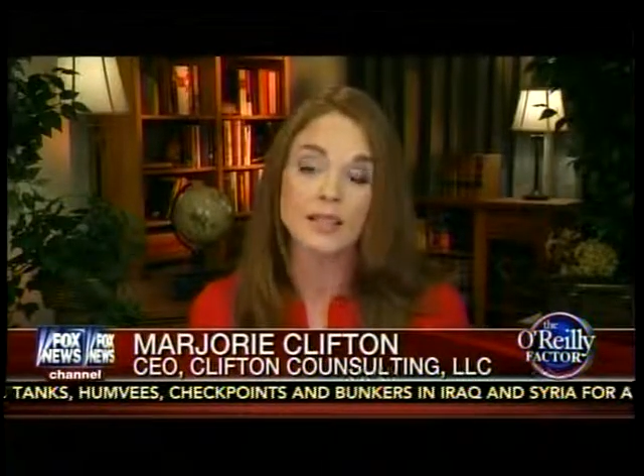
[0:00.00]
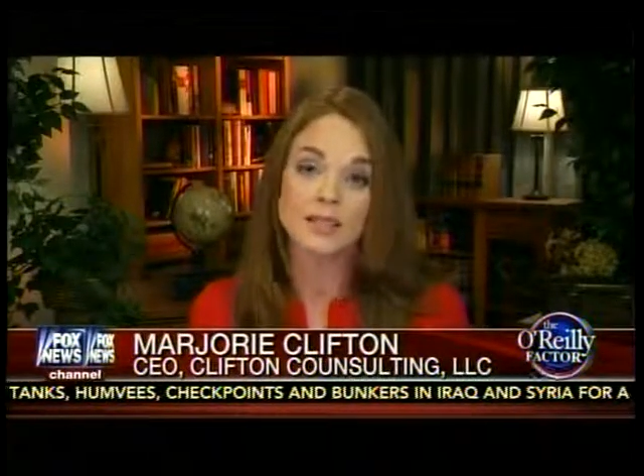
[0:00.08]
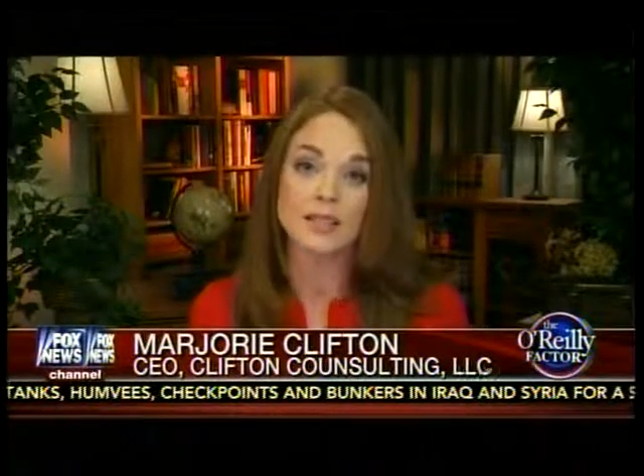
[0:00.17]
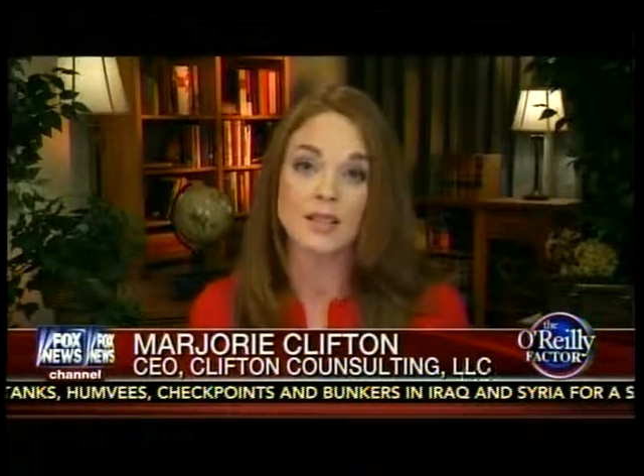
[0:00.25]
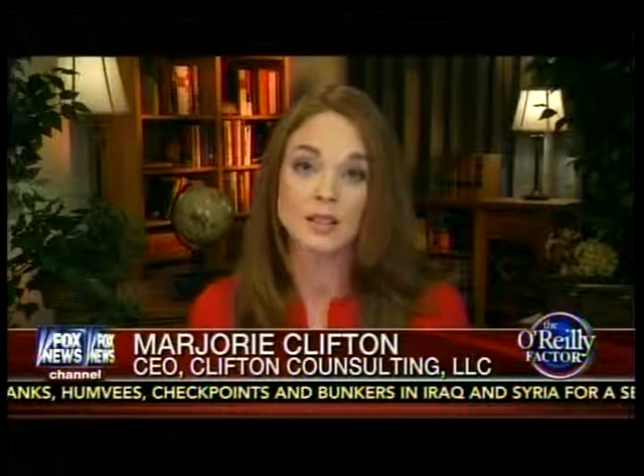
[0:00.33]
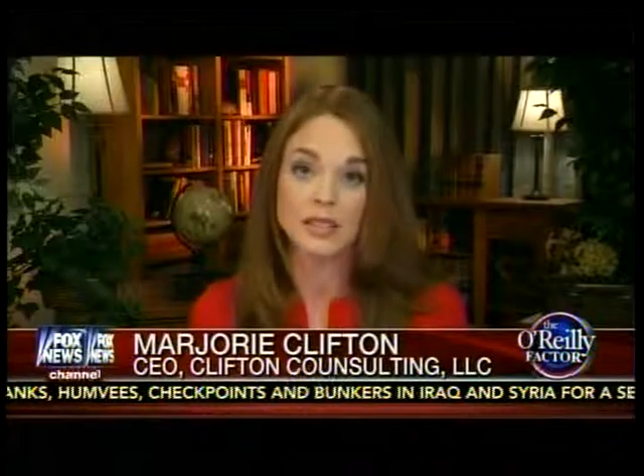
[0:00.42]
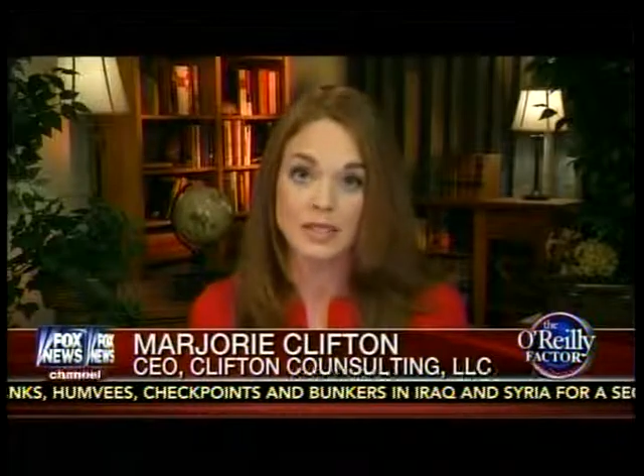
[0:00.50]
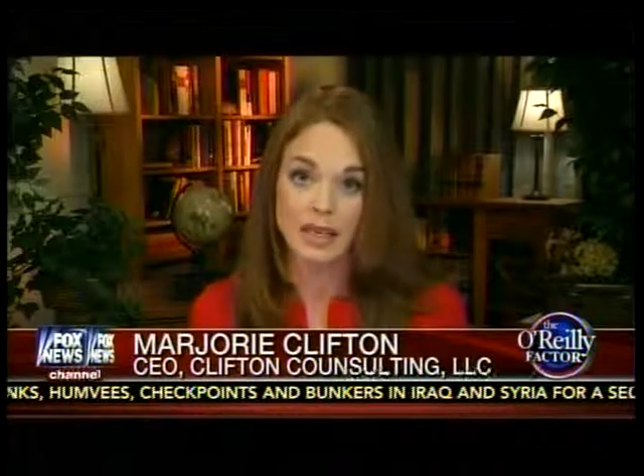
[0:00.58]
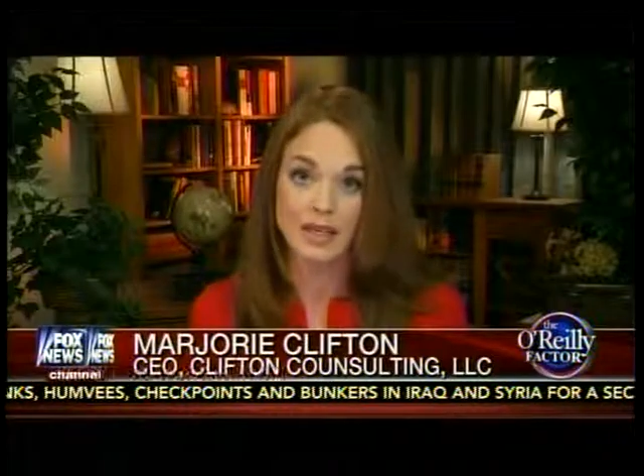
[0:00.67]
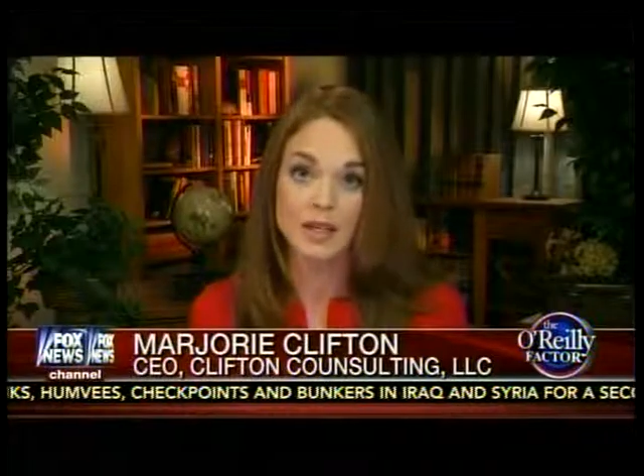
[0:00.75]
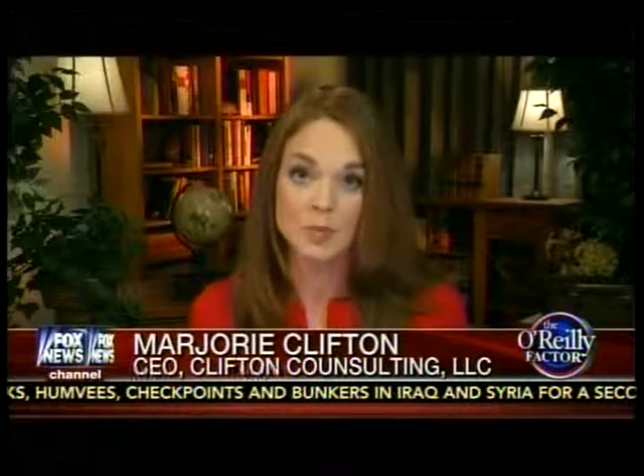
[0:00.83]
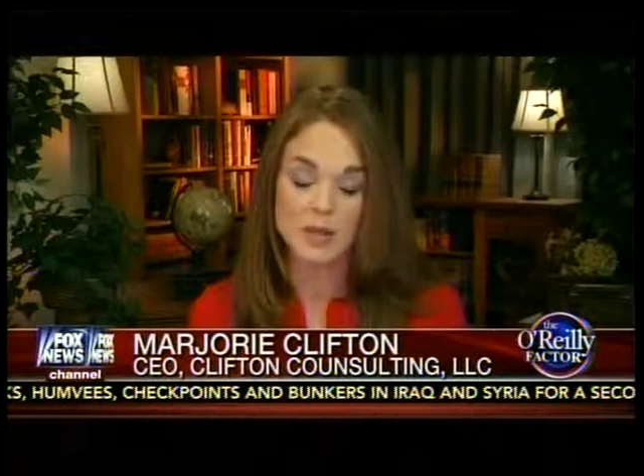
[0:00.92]
necessarily
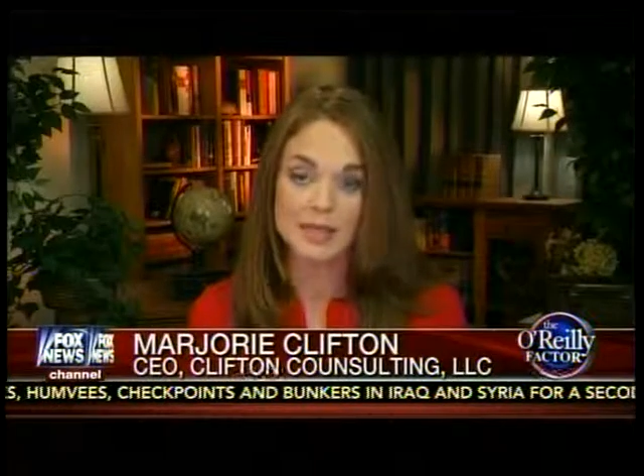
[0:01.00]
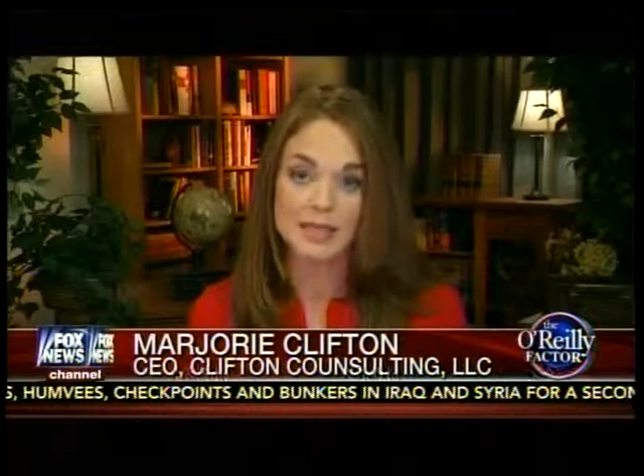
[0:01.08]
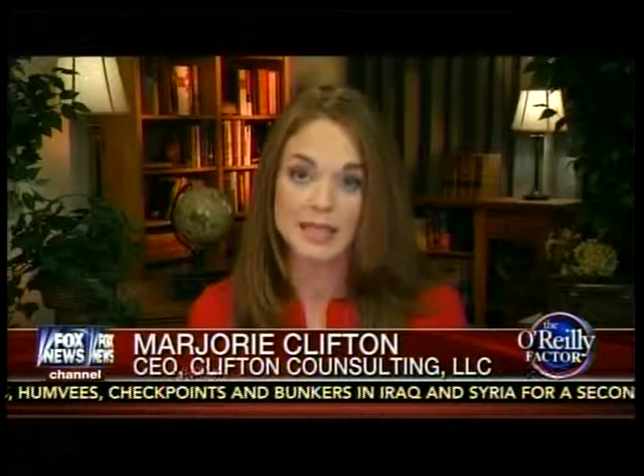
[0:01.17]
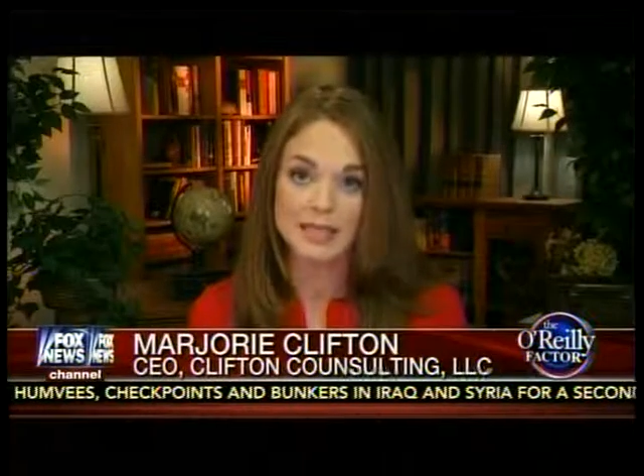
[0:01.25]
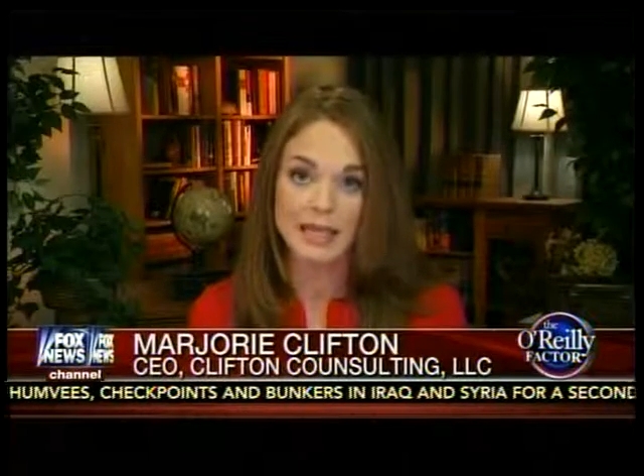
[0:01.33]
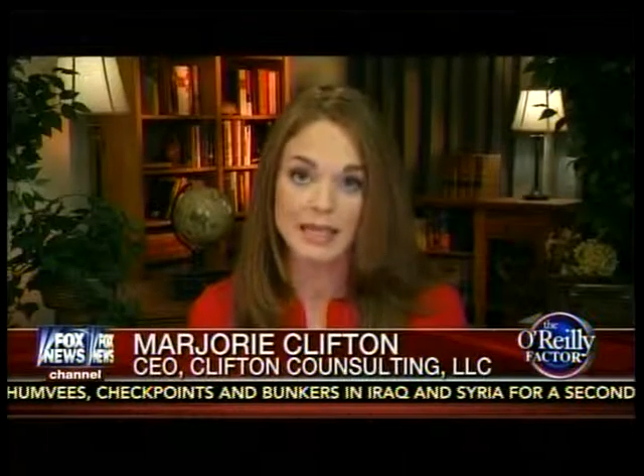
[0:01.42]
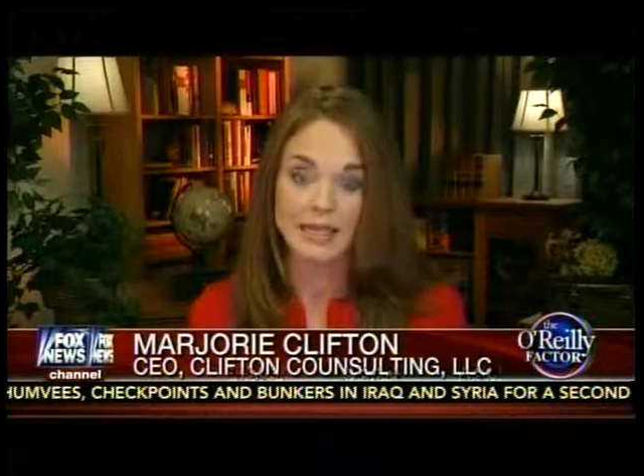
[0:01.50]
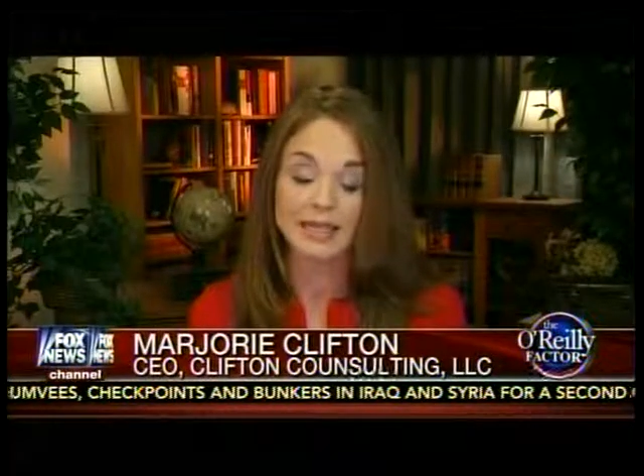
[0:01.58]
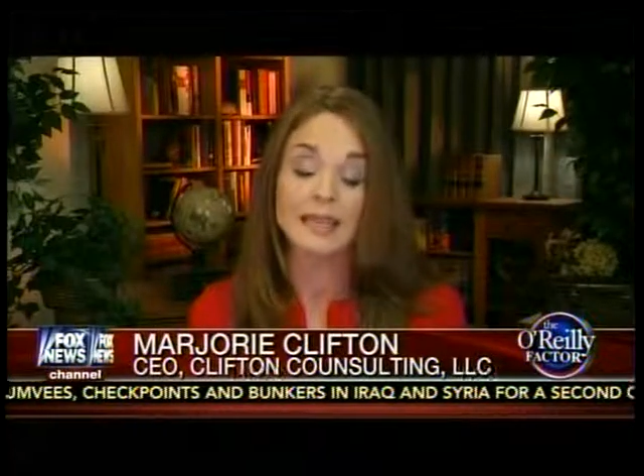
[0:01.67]
get in a business setting.